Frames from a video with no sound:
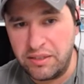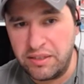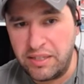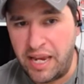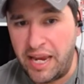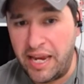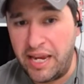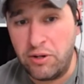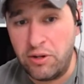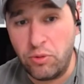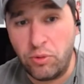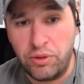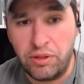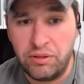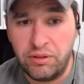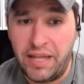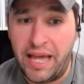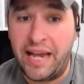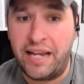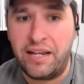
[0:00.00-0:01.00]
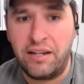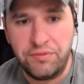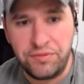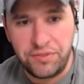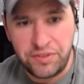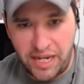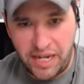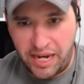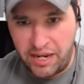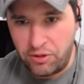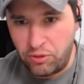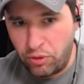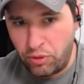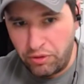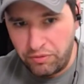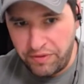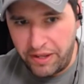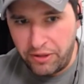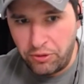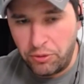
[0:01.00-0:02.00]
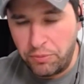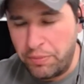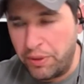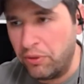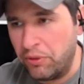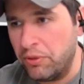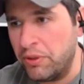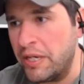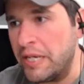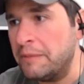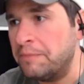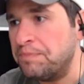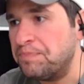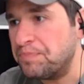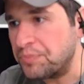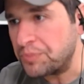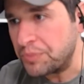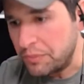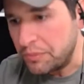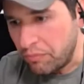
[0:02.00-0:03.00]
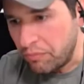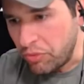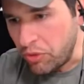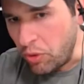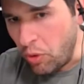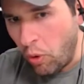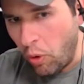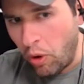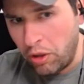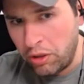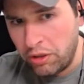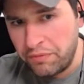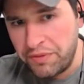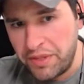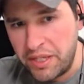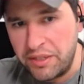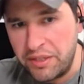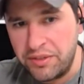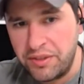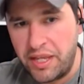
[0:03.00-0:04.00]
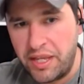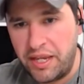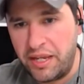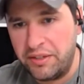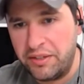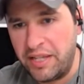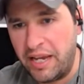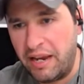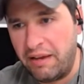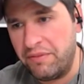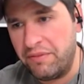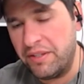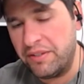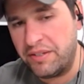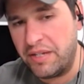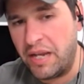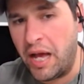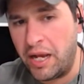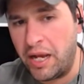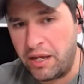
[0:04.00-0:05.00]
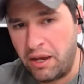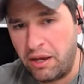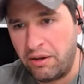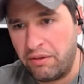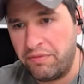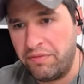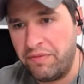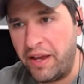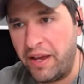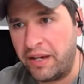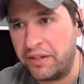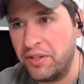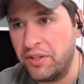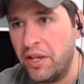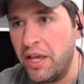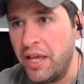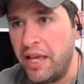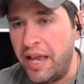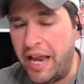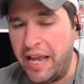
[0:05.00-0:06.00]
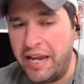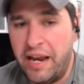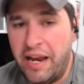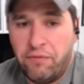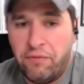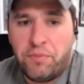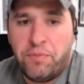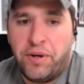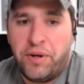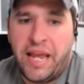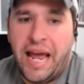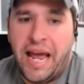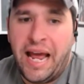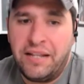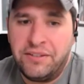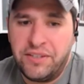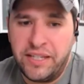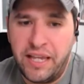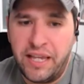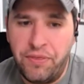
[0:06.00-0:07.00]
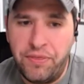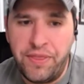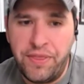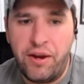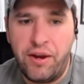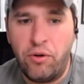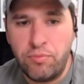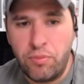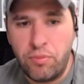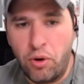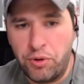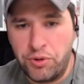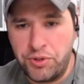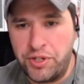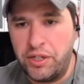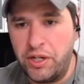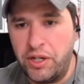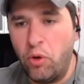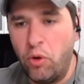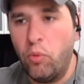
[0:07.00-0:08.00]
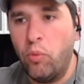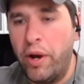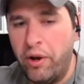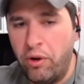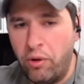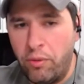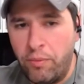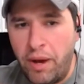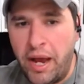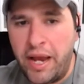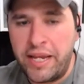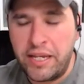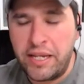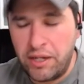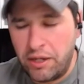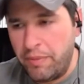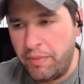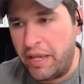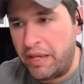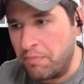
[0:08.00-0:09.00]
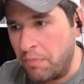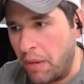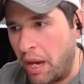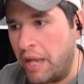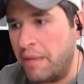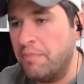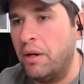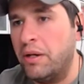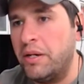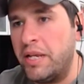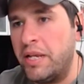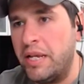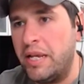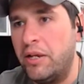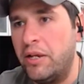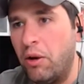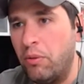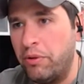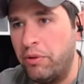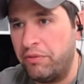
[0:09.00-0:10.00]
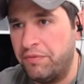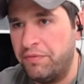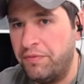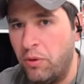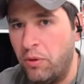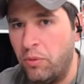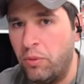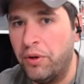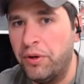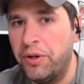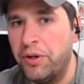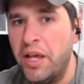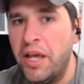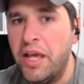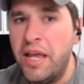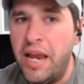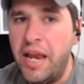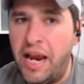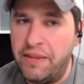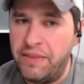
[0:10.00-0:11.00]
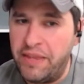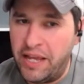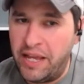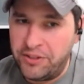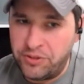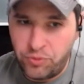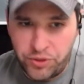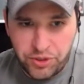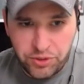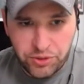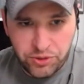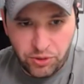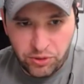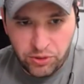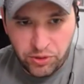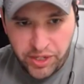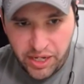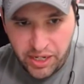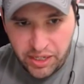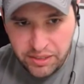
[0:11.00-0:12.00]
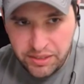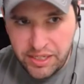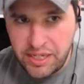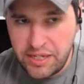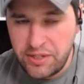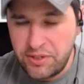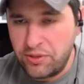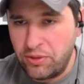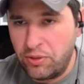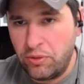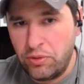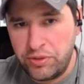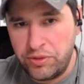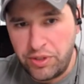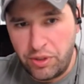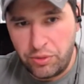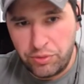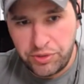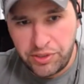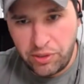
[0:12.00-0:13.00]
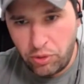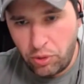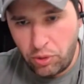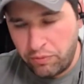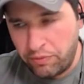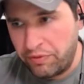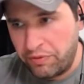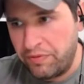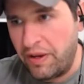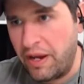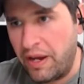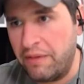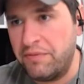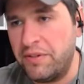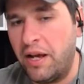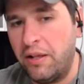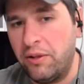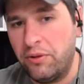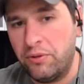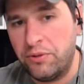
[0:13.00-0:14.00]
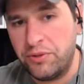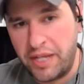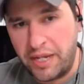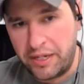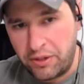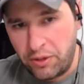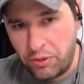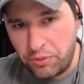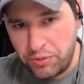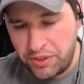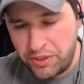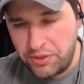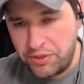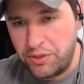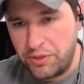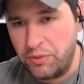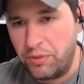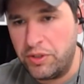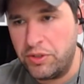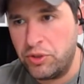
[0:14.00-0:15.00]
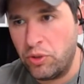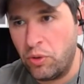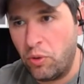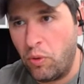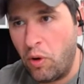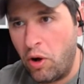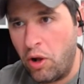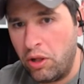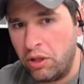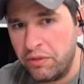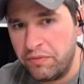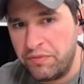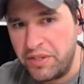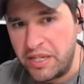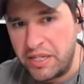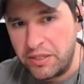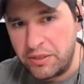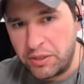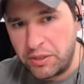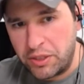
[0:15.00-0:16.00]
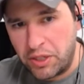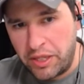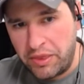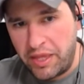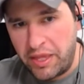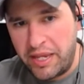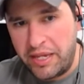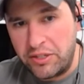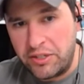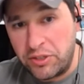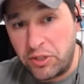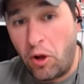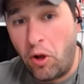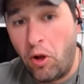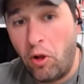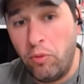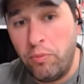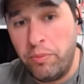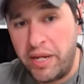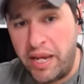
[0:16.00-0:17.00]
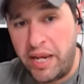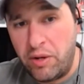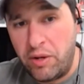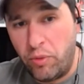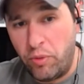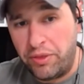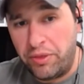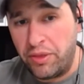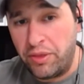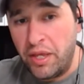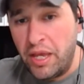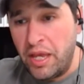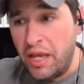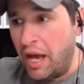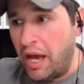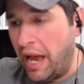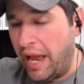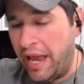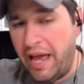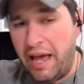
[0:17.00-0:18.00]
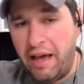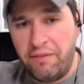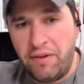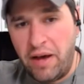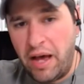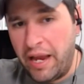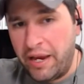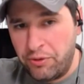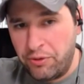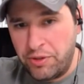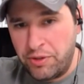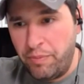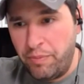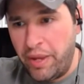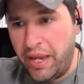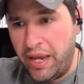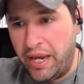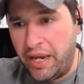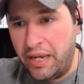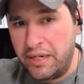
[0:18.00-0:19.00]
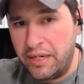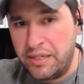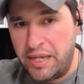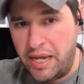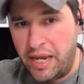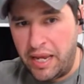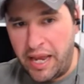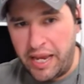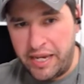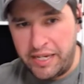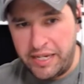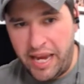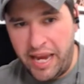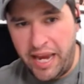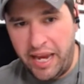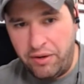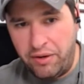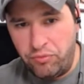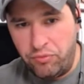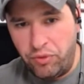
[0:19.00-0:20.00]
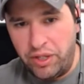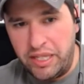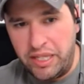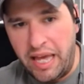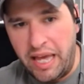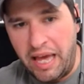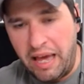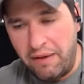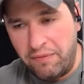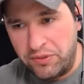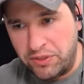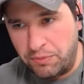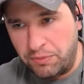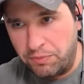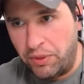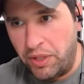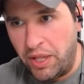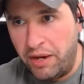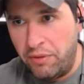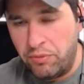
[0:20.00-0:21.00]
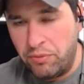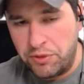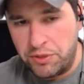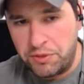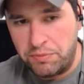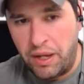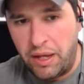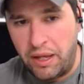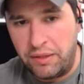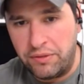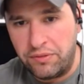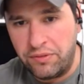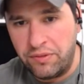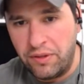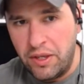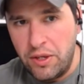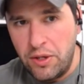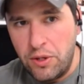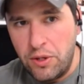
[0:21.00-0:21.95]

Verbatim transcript: sand or the lack of sand or availability, all of these things have this knock-on effect, and everybody has to get their margin. You know, where am I going to make my money going forward? And that's when you start looking at diesel. You know, still over five dollars. That goes into it. So all of these things culminate with I have higher demand, and I can't really have a supply response.